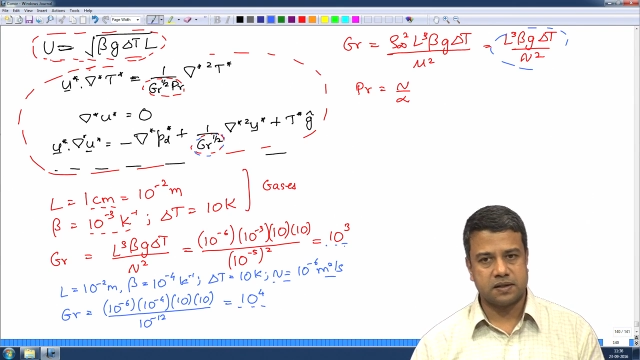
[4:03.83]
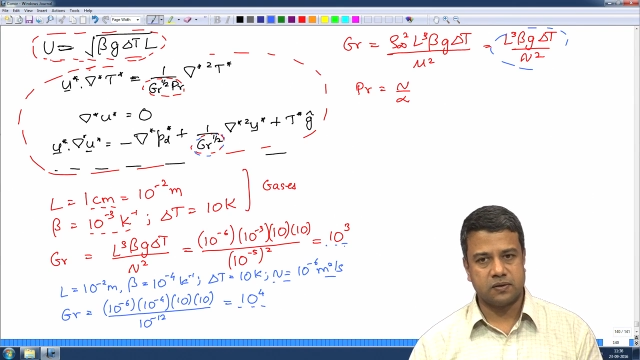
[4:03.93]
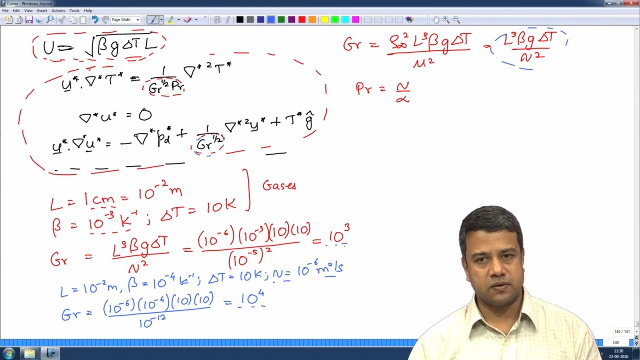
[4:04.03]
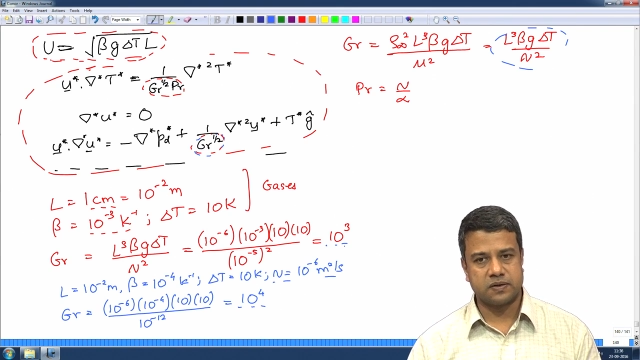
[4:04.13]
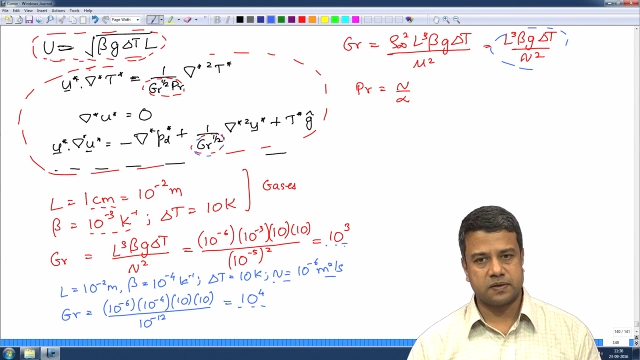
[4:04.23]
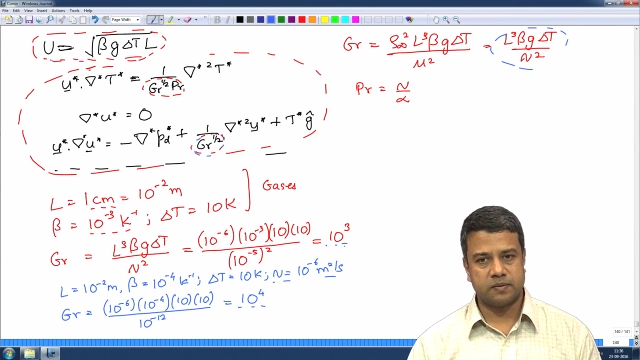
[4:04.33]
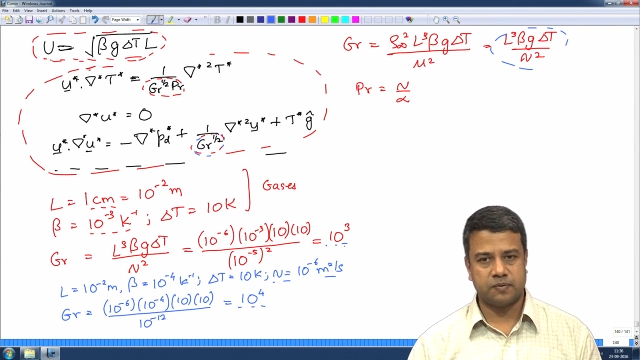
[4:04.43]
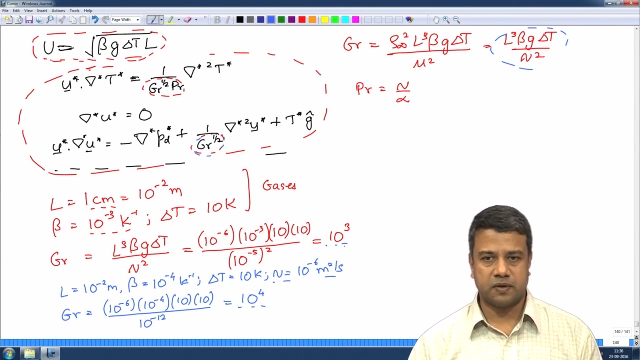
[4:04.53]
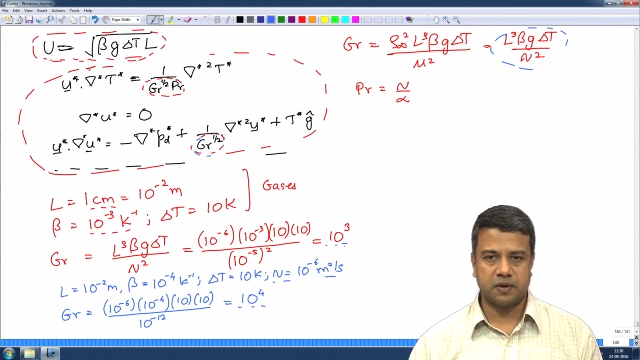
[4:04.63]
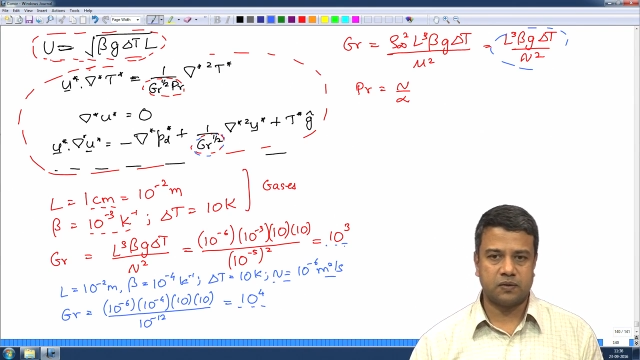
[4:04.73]
it goes from
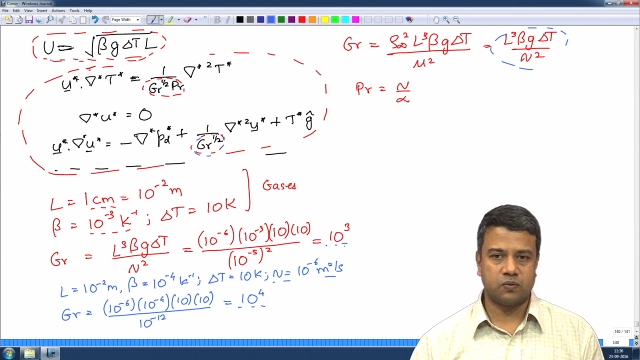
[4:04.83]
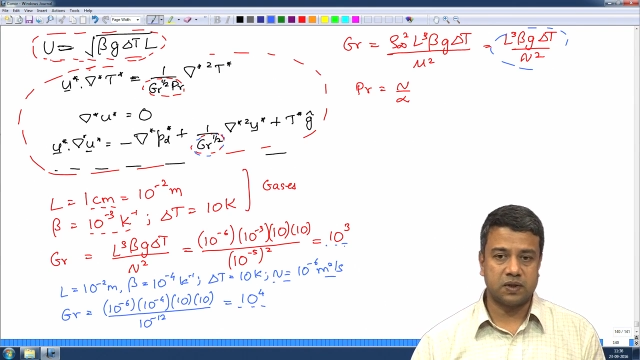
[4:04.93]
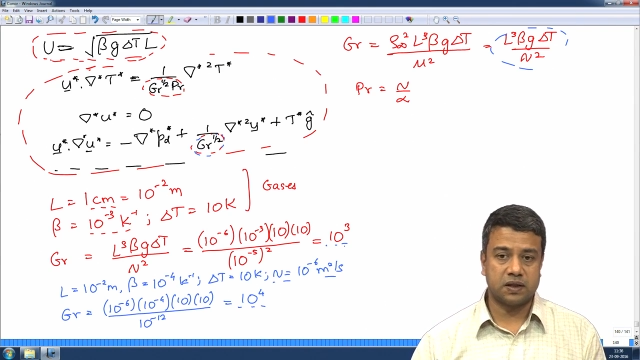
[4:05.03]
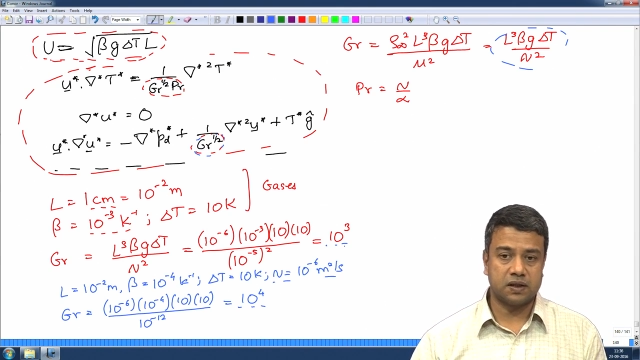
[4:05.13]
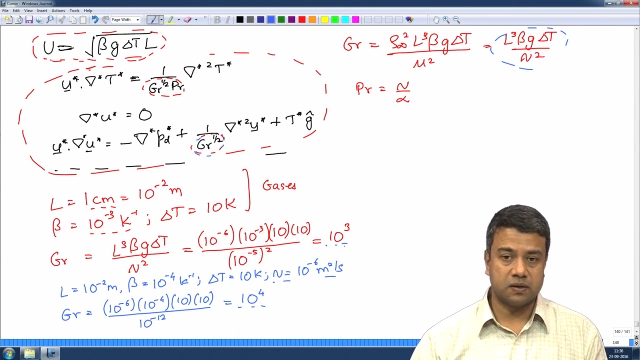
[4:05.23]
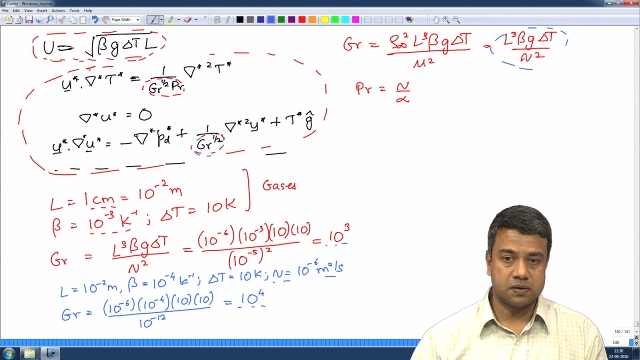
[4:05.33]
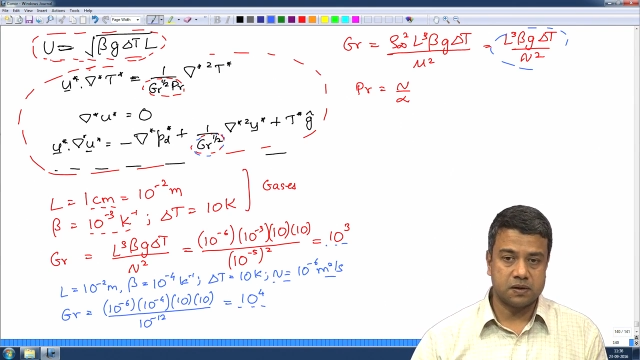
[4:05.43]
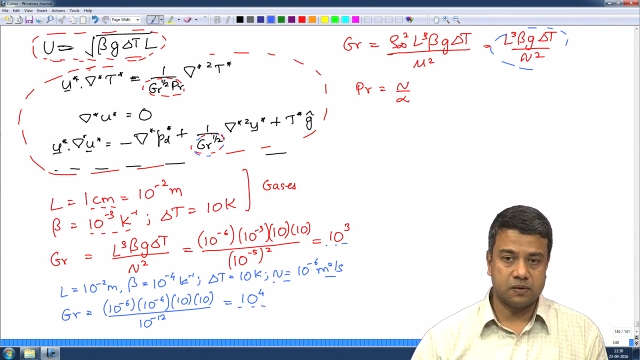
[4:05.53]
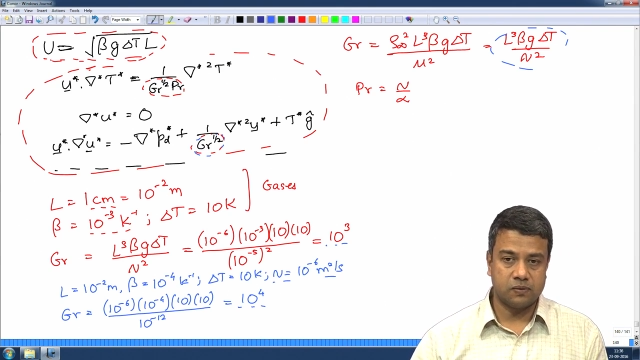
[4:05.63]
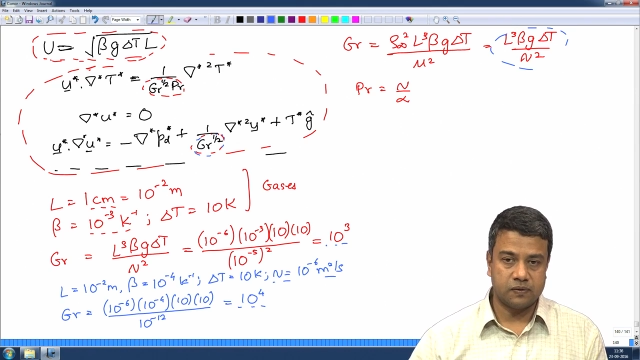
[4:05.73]
about
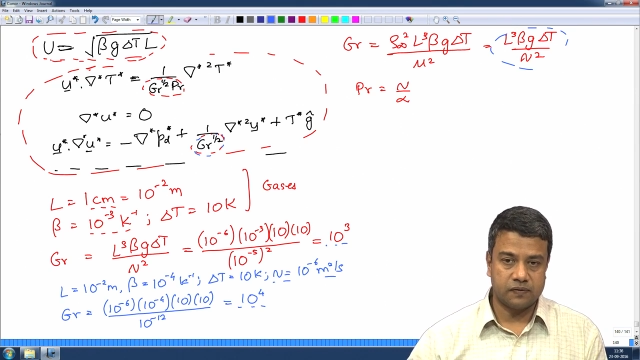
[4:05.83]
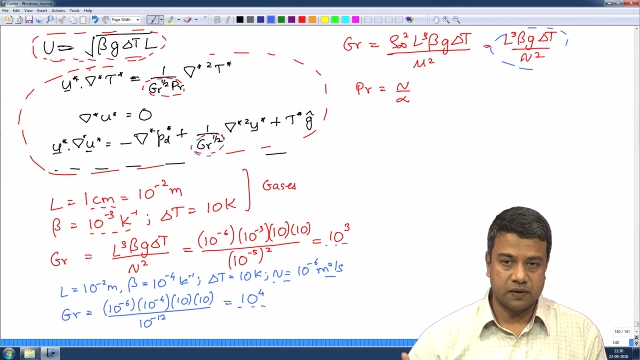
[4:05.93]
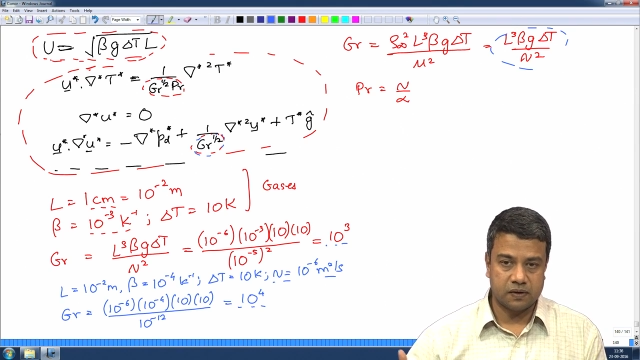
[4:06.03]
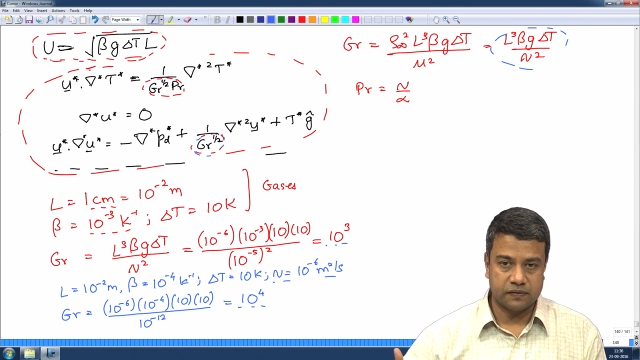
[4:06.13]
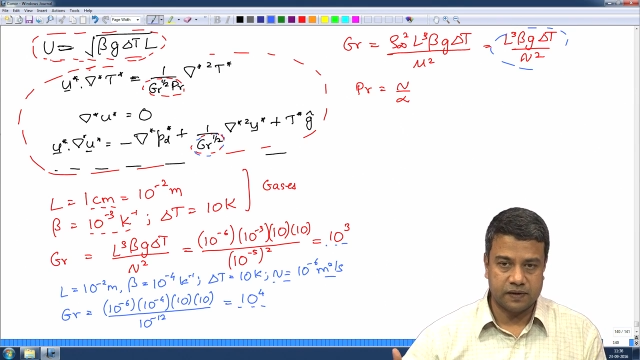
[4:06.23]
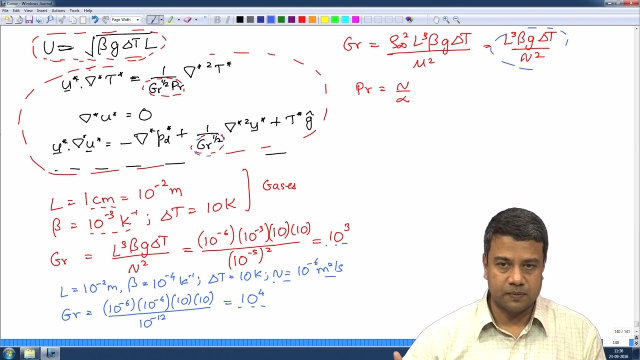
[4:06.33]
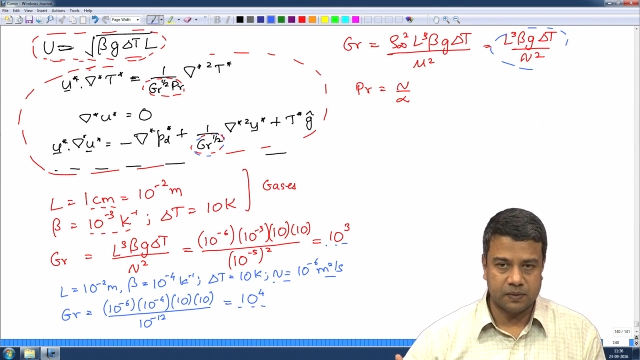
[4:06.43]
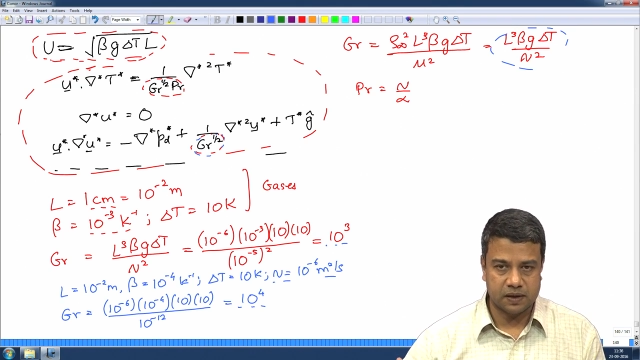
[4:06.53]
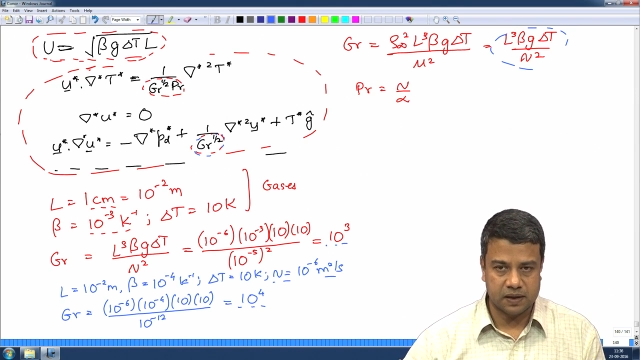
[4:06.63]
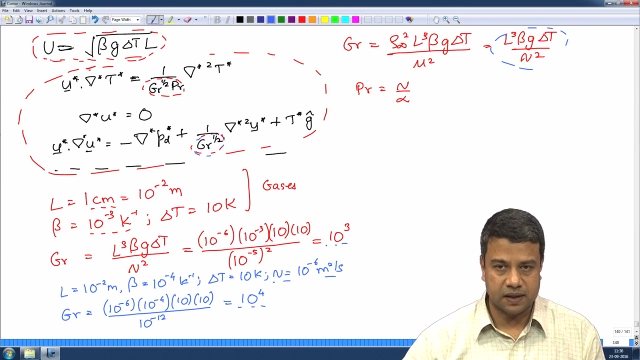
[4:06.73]
1000 to of the order of 10
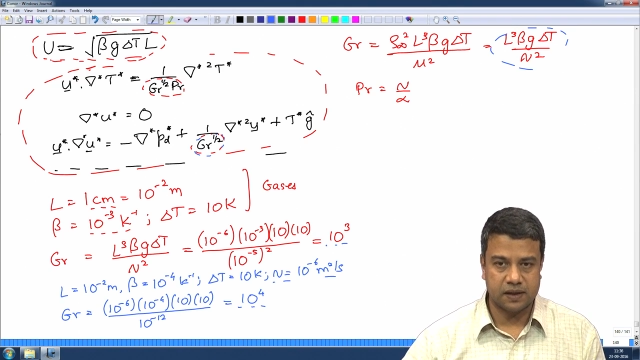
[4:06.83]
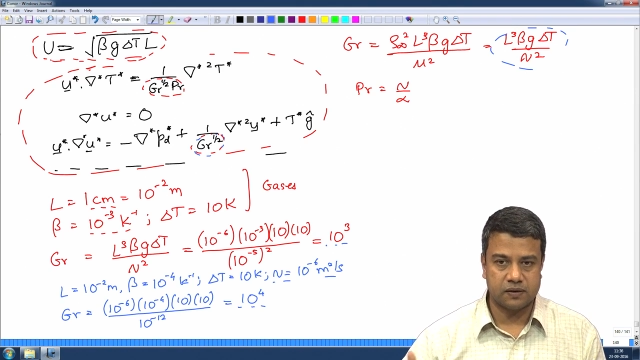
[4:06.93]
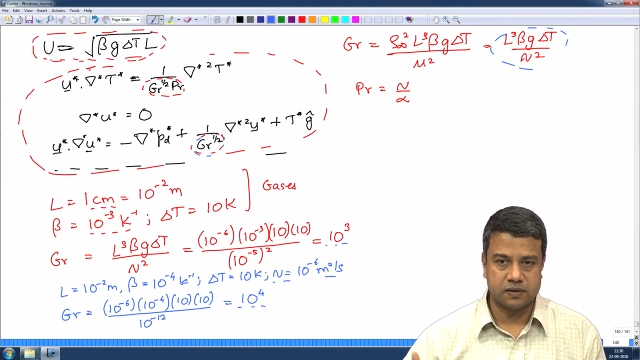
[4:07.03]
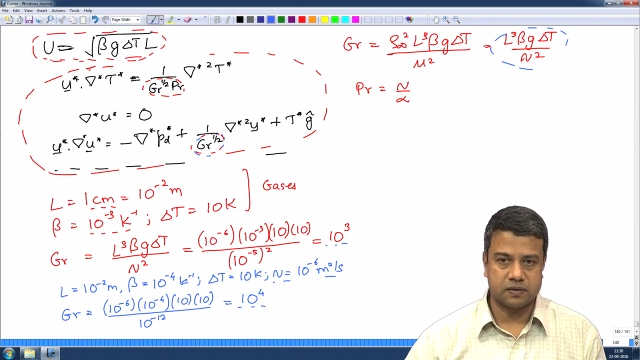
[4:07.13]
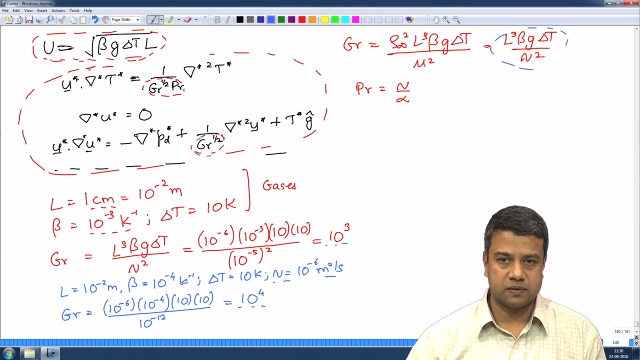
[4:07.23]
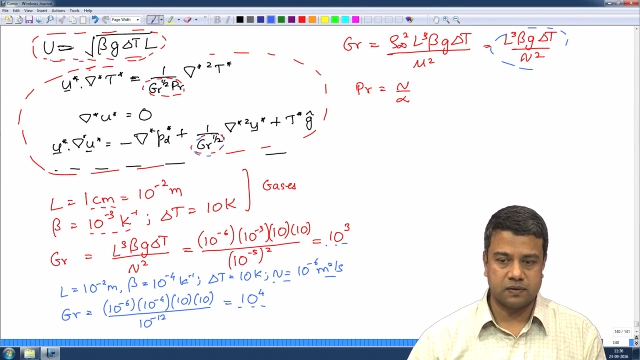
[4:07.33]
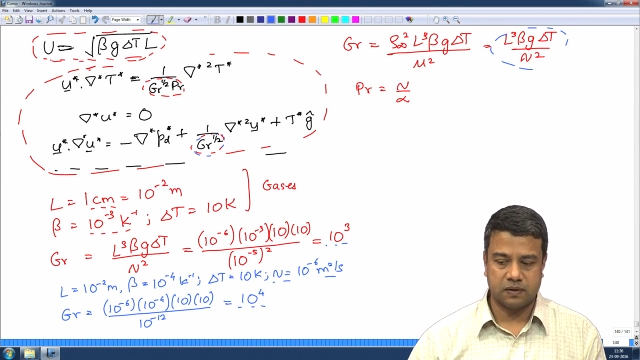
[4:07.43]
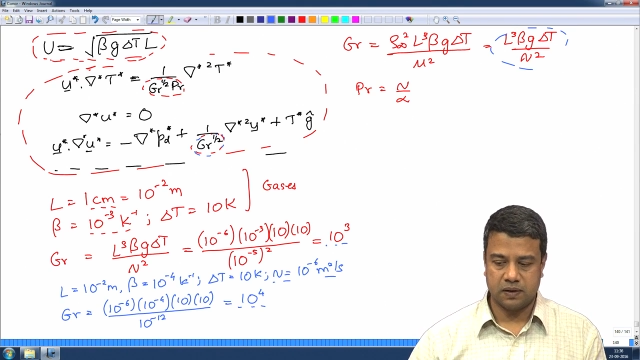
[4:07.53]
power 9 or so.